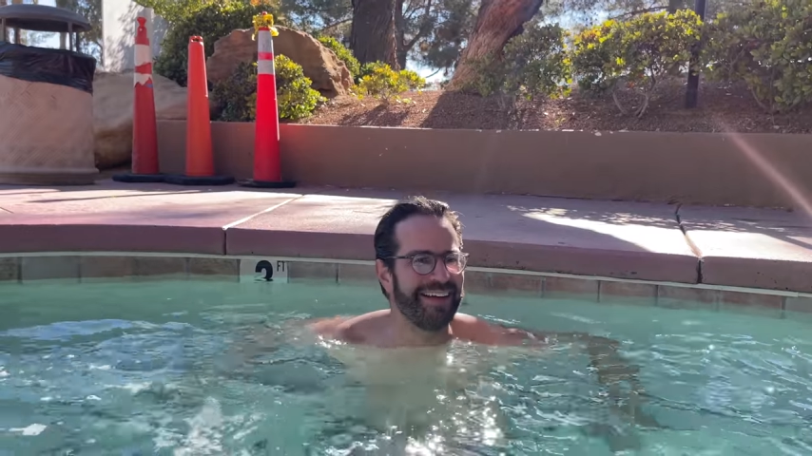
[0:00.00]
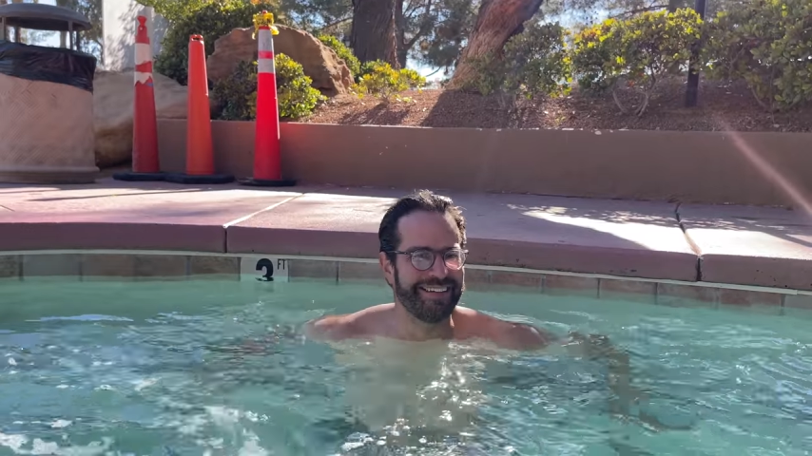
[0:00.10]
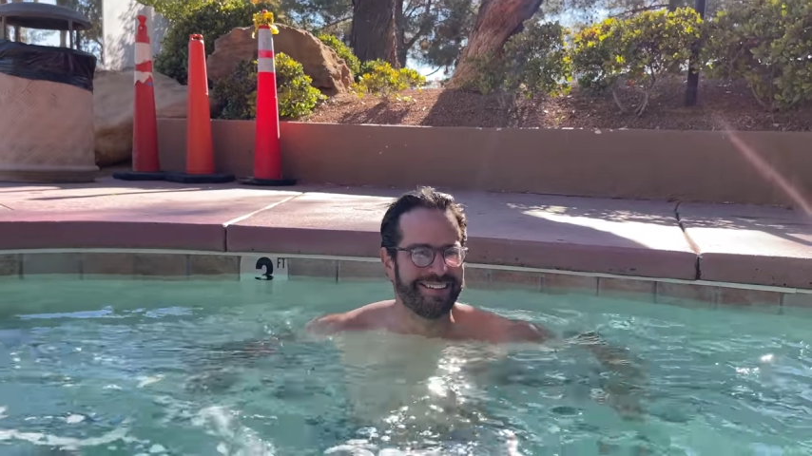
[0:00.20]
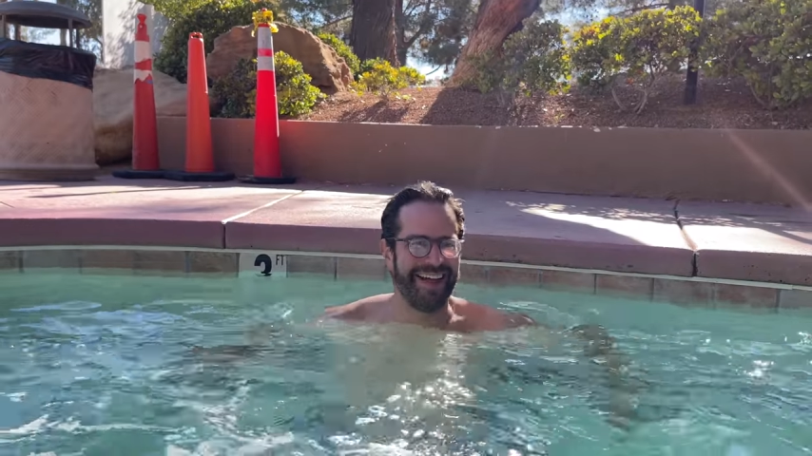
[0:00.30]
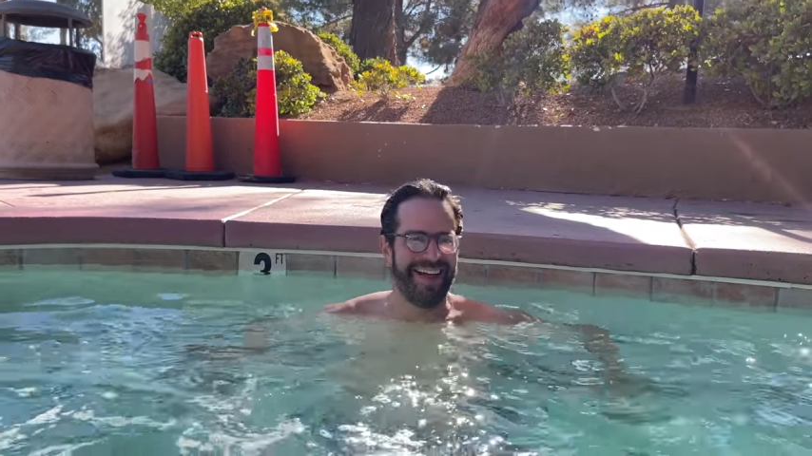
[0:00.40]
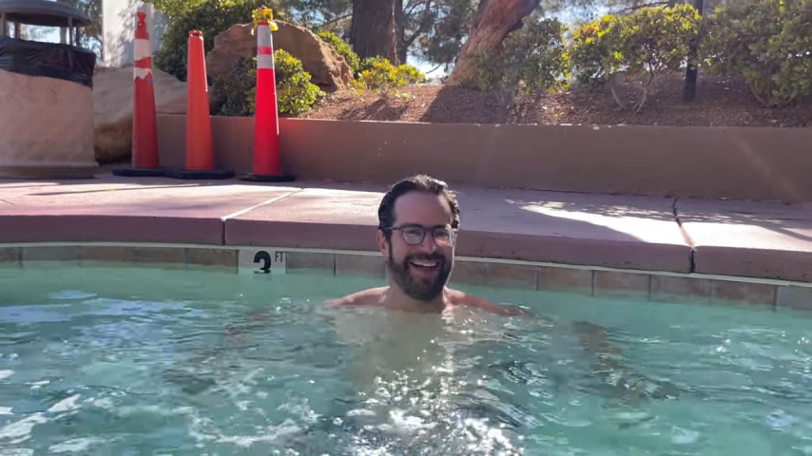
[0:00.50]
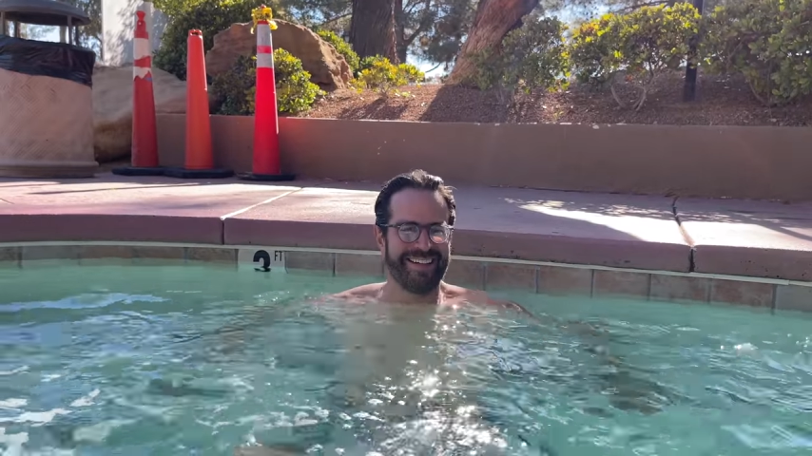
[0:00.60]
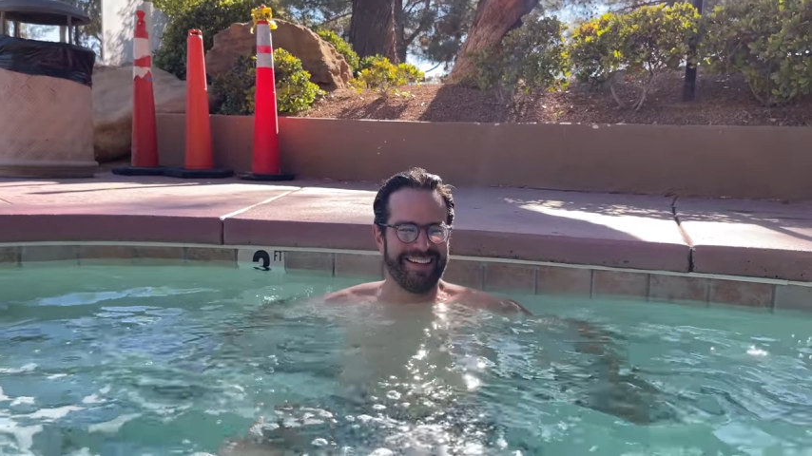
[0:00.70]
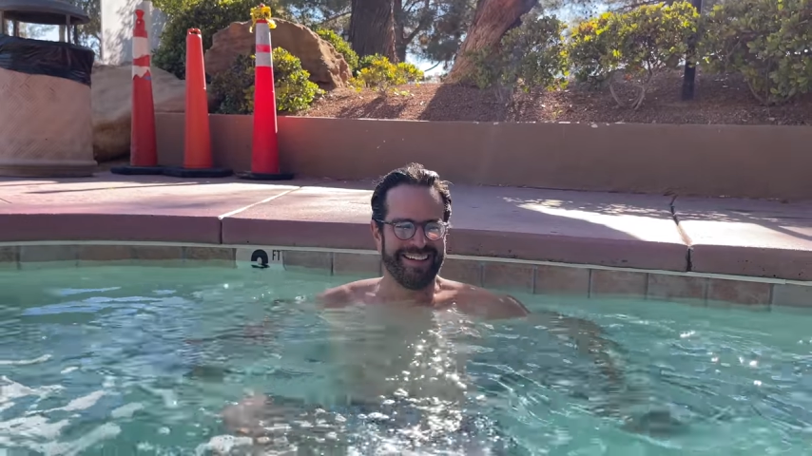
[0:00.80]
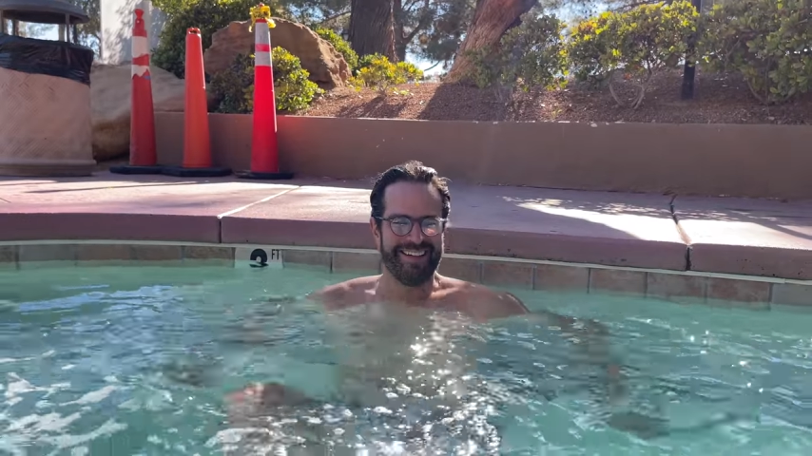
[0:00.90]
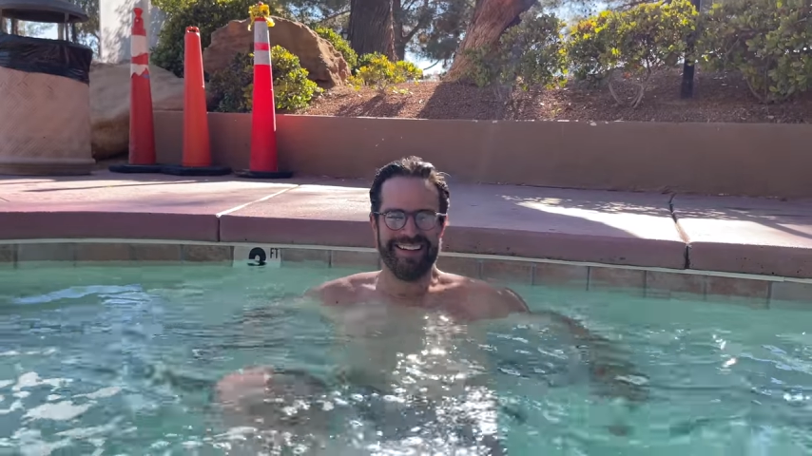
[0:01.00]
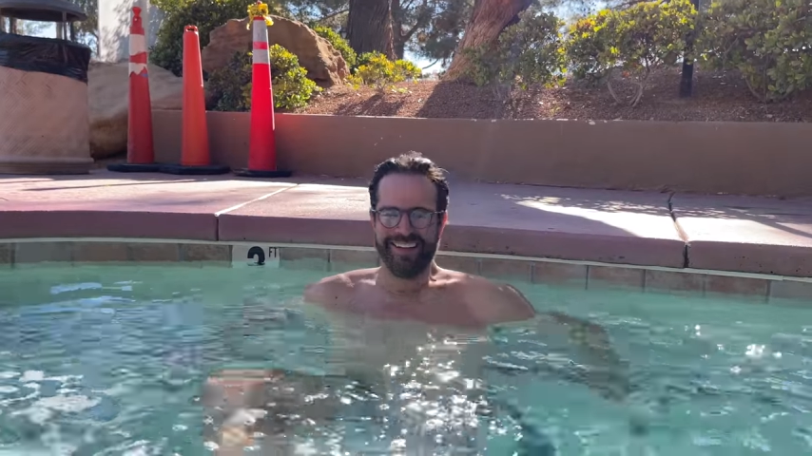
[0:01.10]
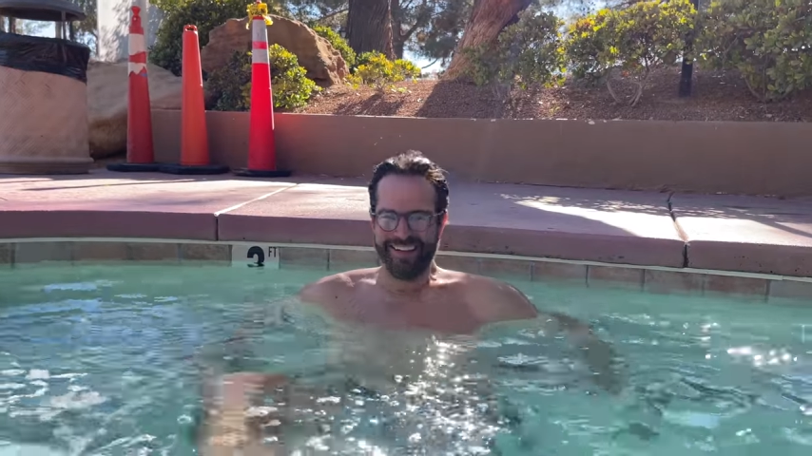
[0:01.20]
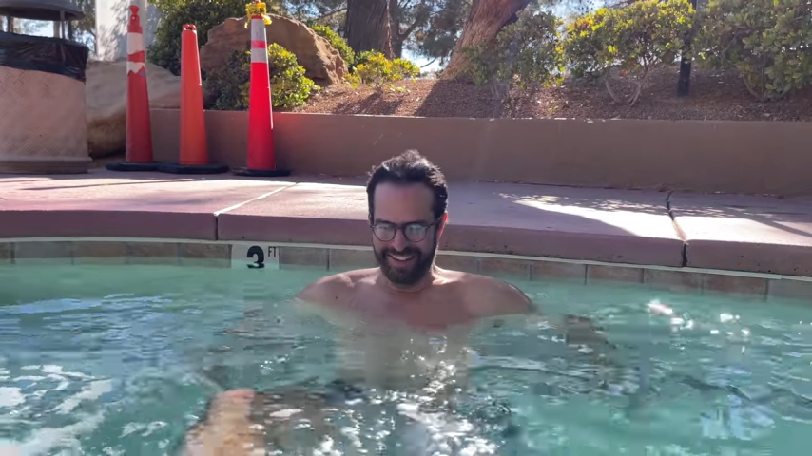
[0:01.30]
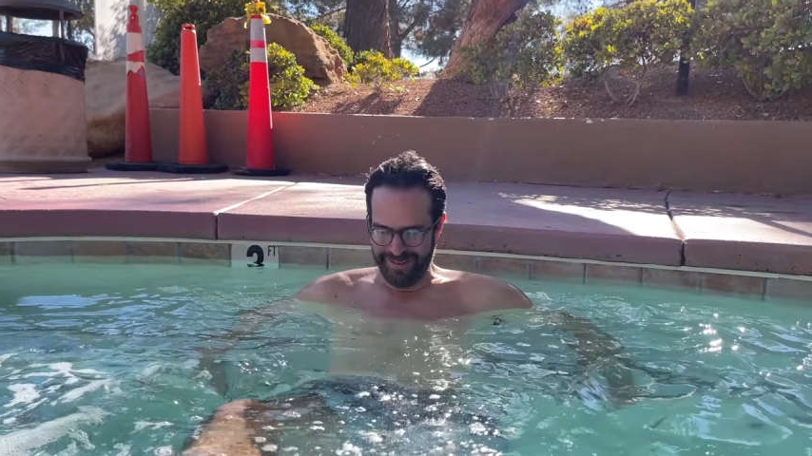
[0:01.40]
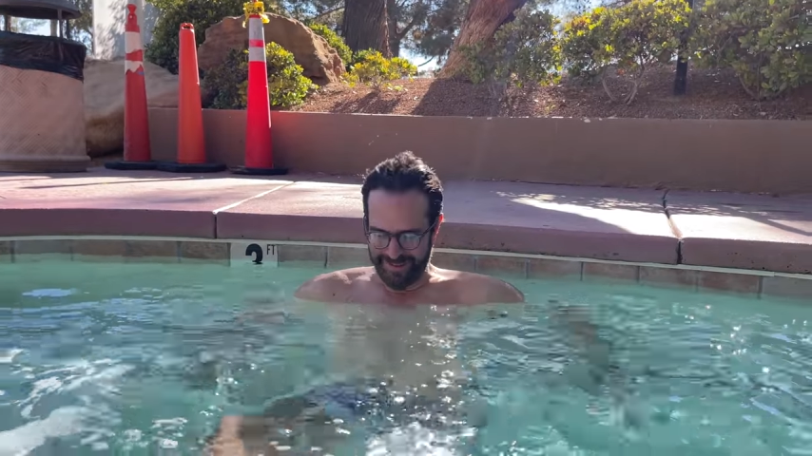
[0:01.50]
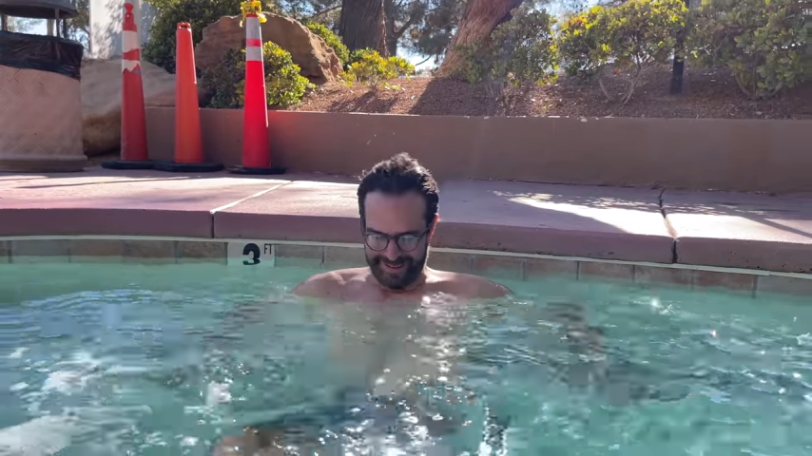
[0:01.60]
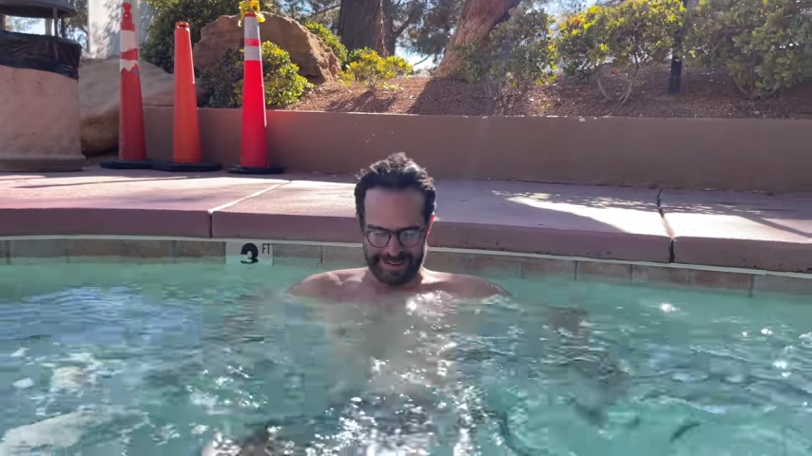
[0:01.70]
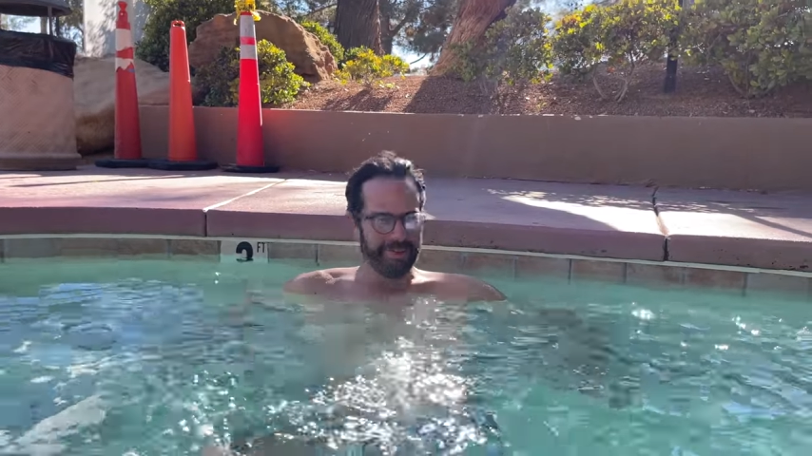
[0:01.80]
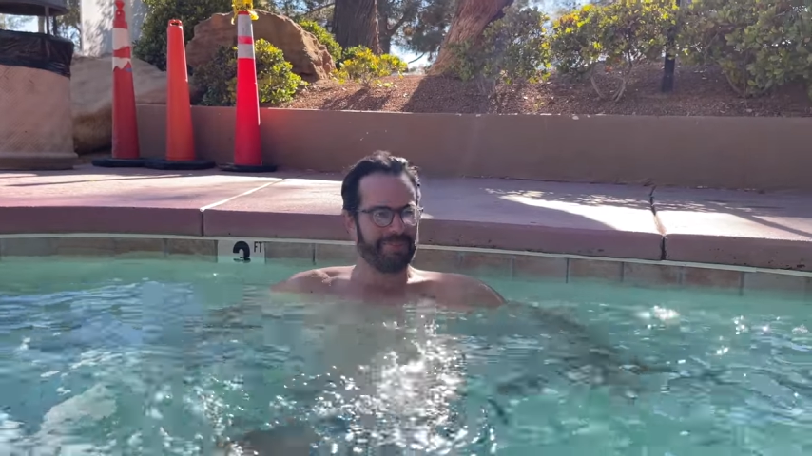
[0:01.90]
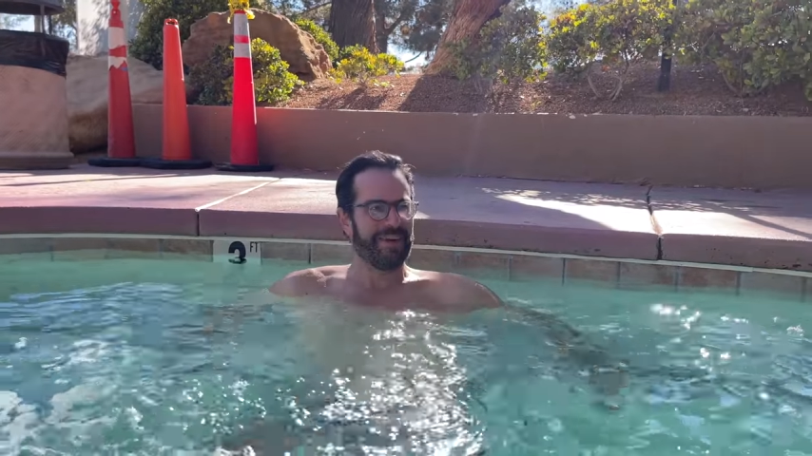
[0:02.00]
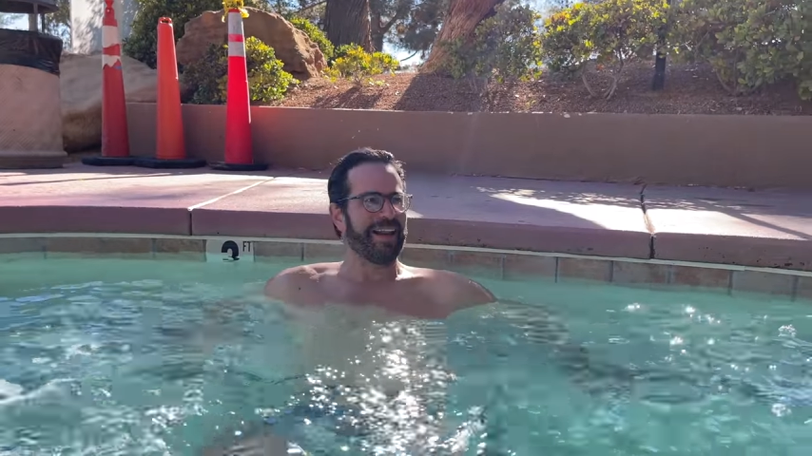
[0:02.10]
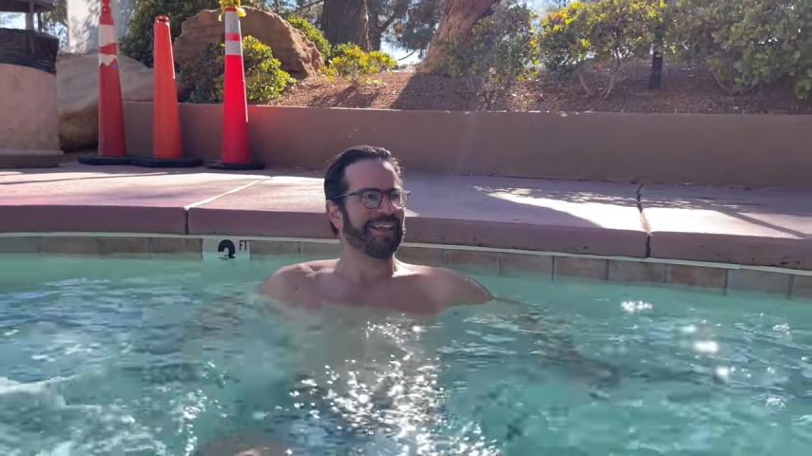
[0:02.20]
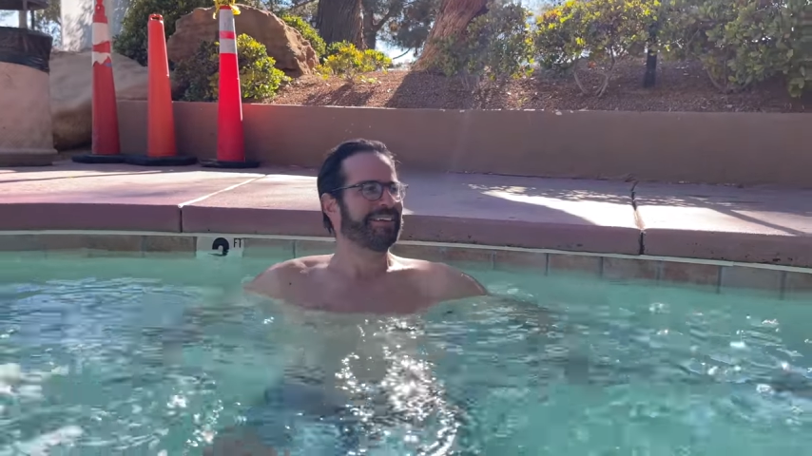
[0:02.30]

exactly. human soup. Human soup for lunch.